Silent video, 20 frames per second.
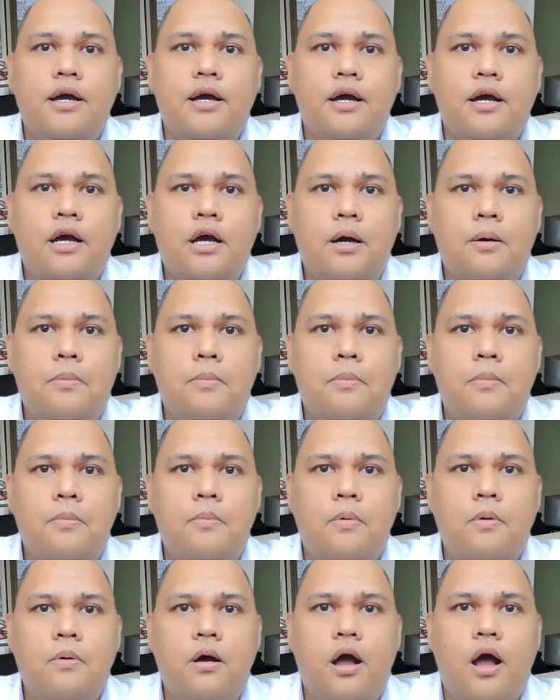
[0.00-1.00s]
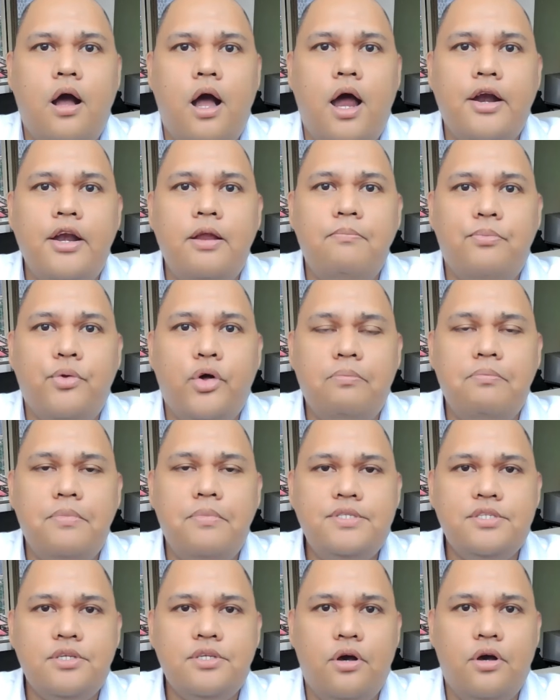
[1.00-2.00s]
um, are,
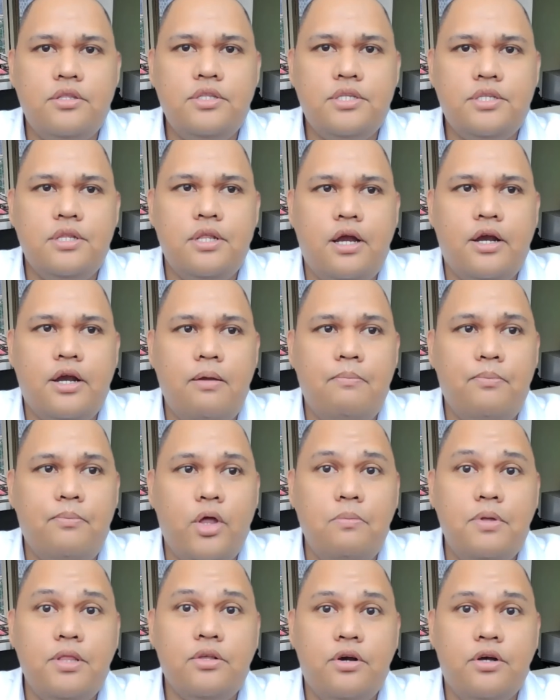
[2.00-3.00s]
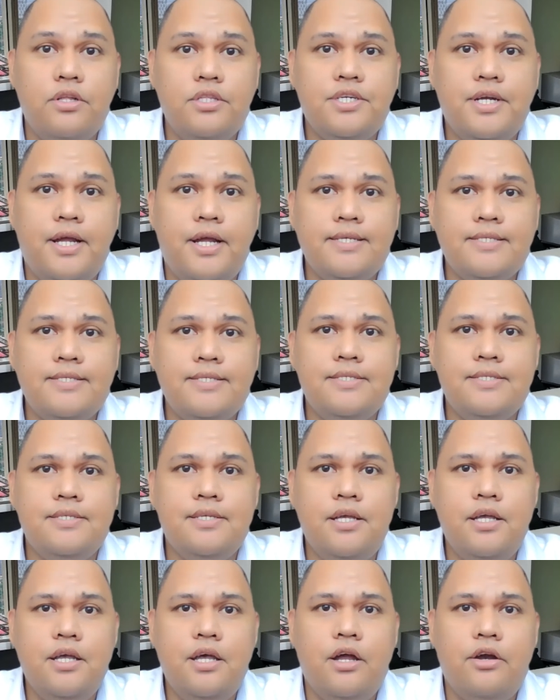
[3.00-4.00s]
employment's con are employment
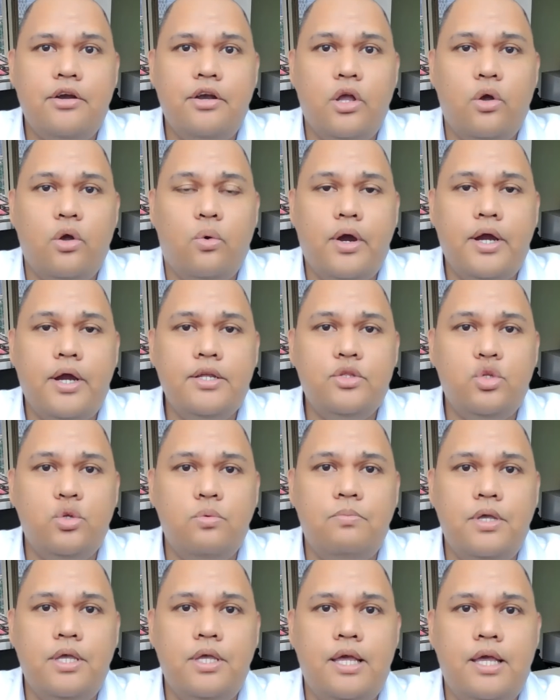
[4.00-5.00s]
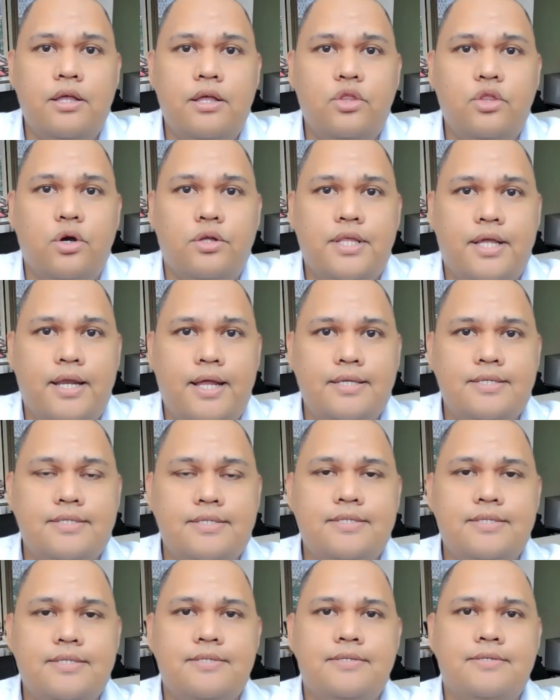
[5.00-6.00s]
contracts required to be
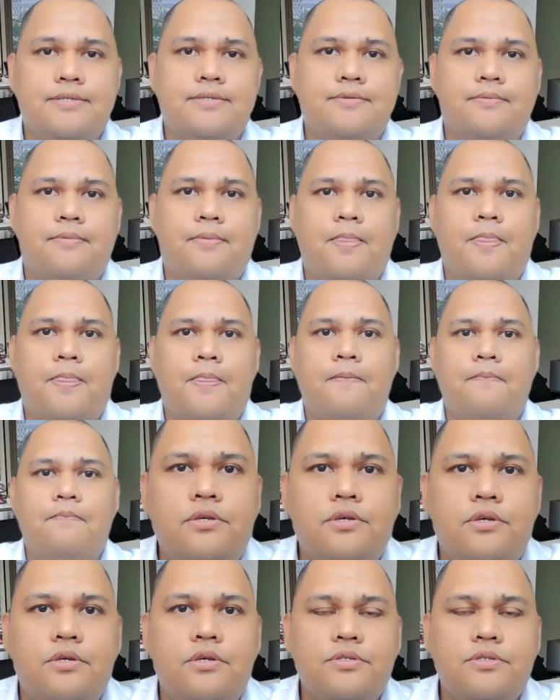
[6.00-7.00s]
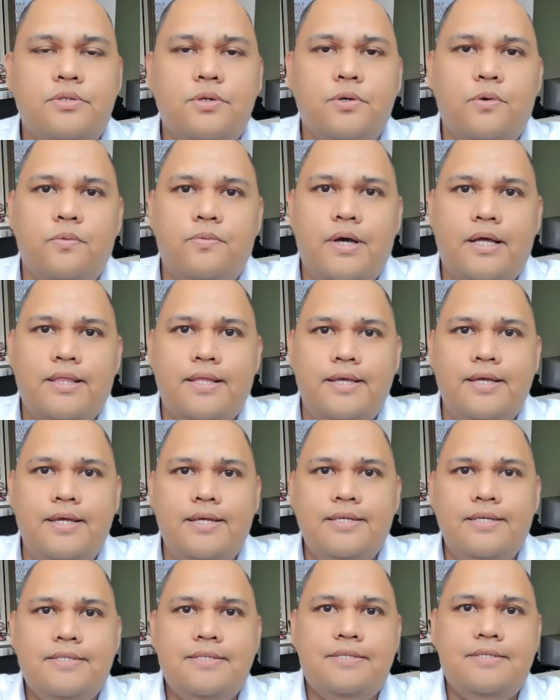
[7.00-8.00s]
notarized? So that
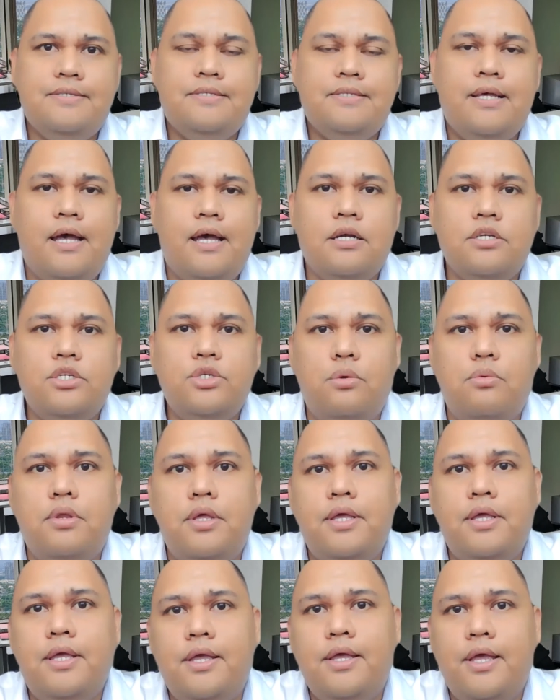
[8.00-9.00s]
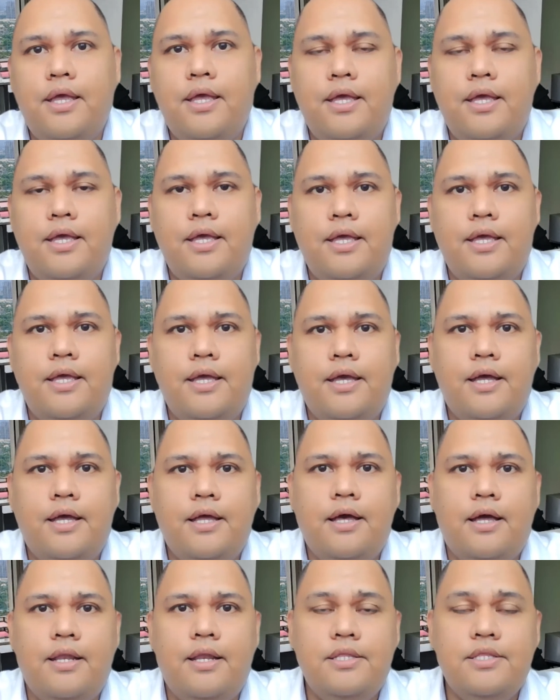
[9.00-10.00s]
is actually a,
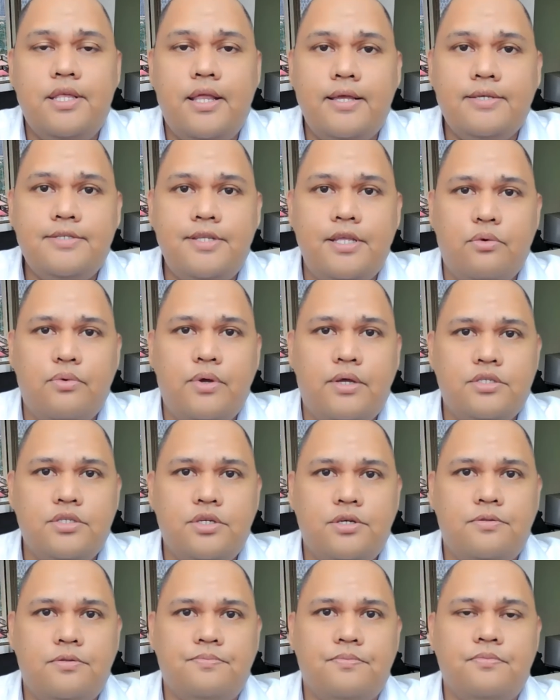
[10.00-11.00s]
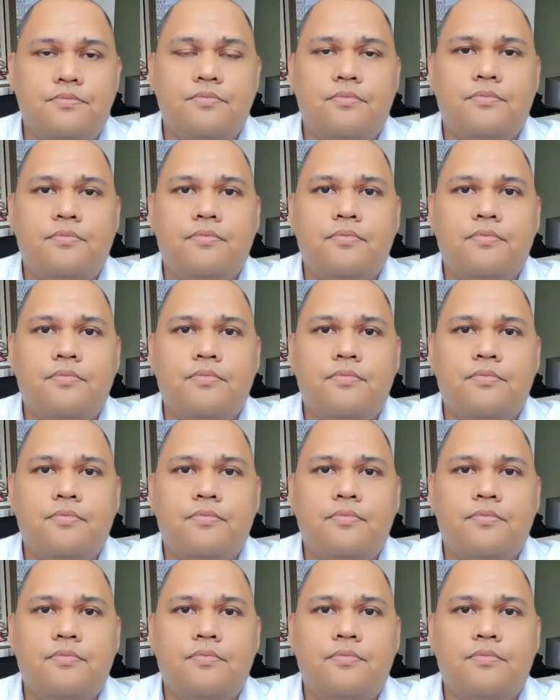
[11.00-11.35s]
uh, an interesting question.